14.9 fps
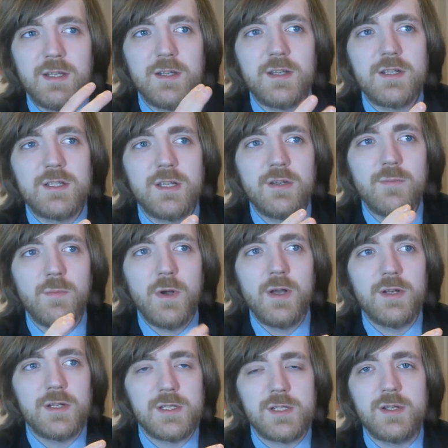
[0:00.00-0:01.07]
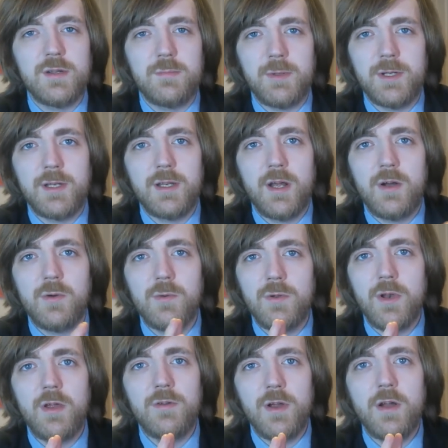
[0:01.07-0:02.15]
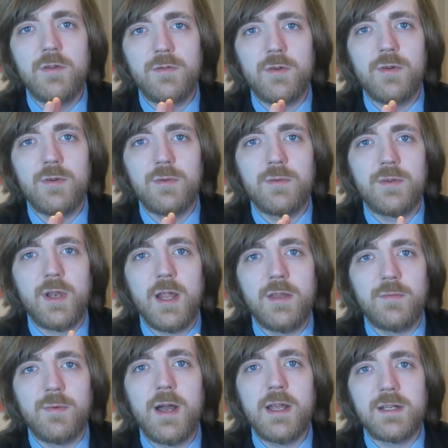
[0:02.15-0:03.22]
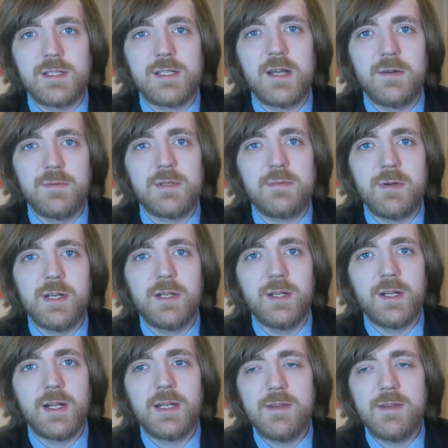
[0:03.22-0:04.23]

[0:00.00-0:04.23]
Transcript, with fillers: The other two weren't as good, but all overall, like the writing style was pretty good.